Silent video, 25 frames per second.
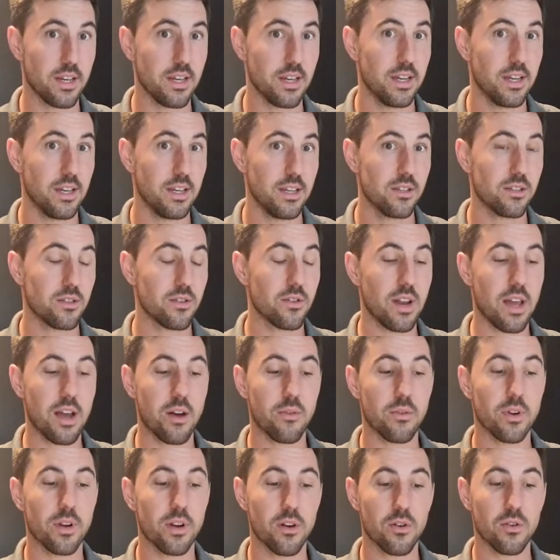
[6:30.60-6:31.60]
So now
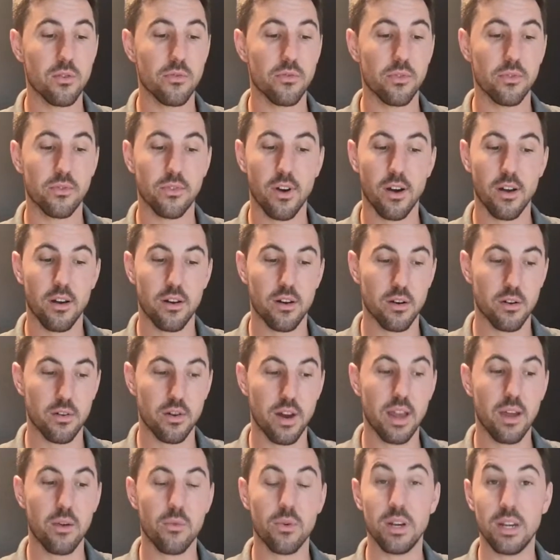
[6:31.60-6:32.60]
we know if you've got RA,
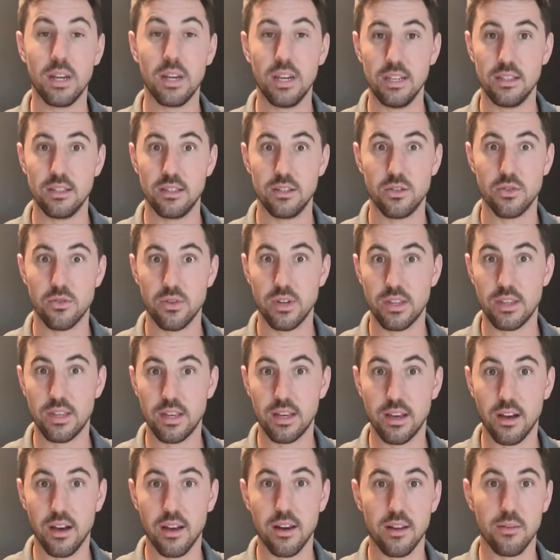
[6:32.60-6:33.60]
we need to treat the
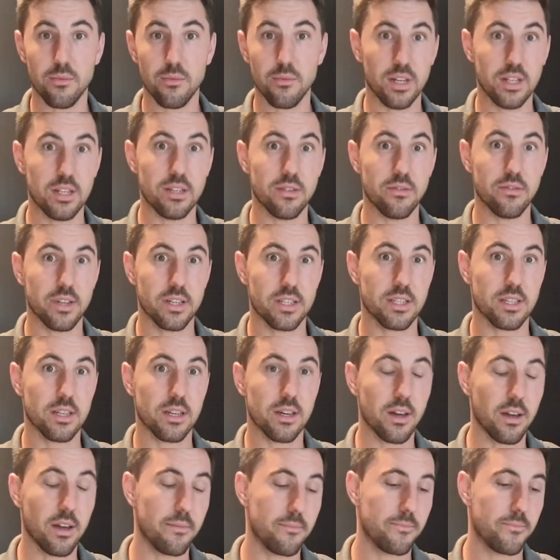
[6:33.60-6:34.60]
gut and we need to fix the
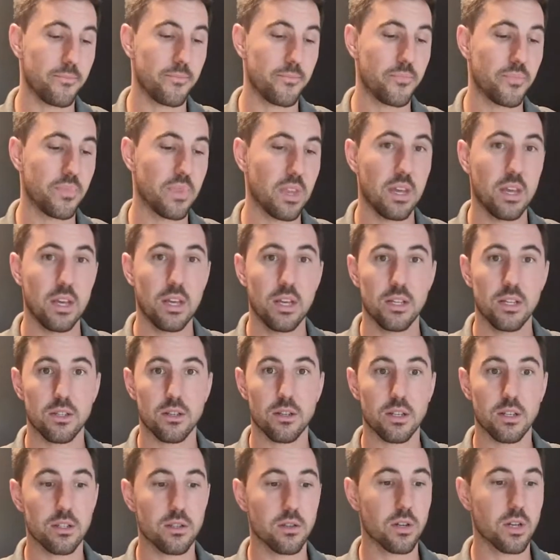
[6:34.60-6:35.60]
gut. So
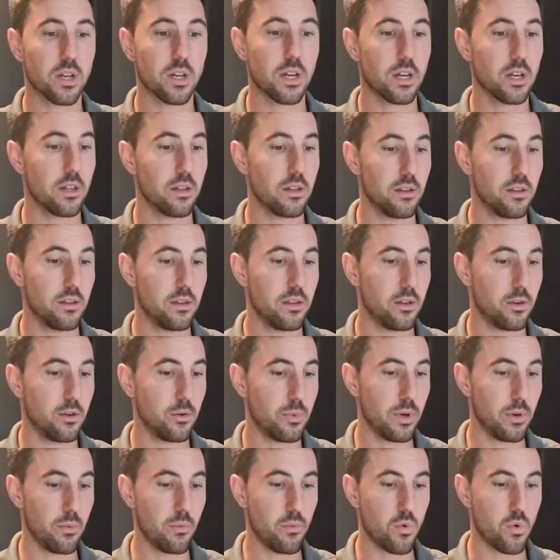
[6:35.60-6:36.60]
let's look a little
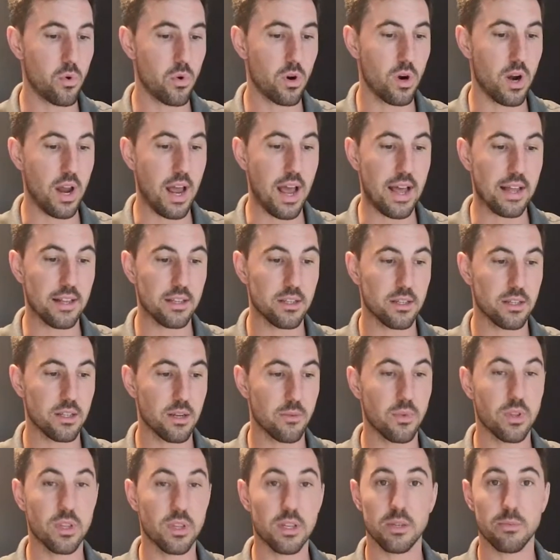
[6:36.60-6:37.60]
bit more at some
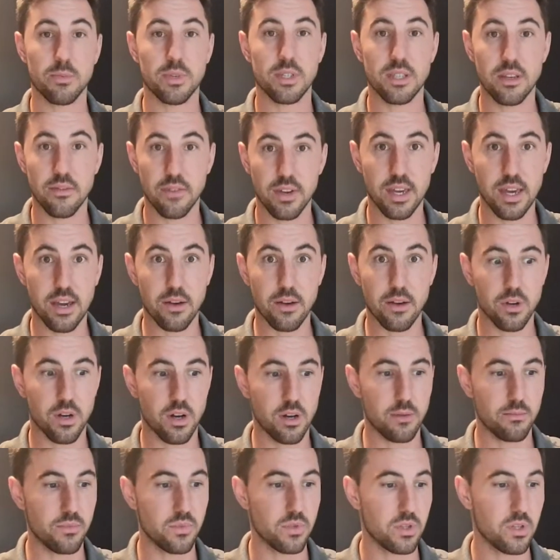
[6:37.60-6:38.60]
of the specific
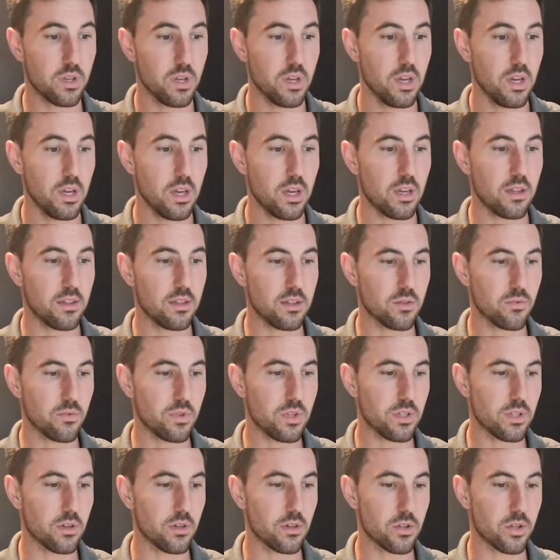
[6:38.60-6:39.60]
outcomes in this
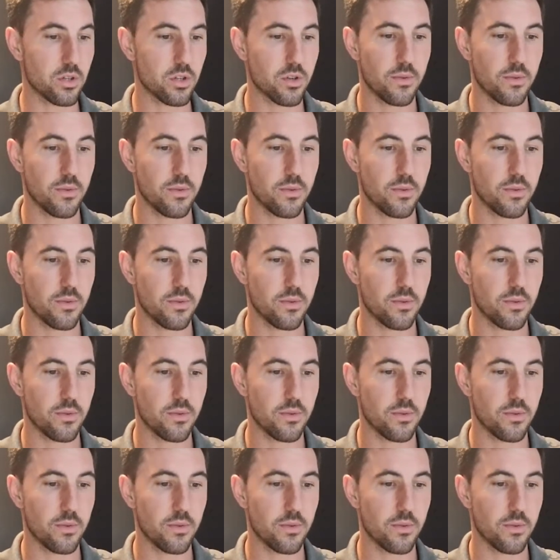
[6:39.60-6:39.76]
research.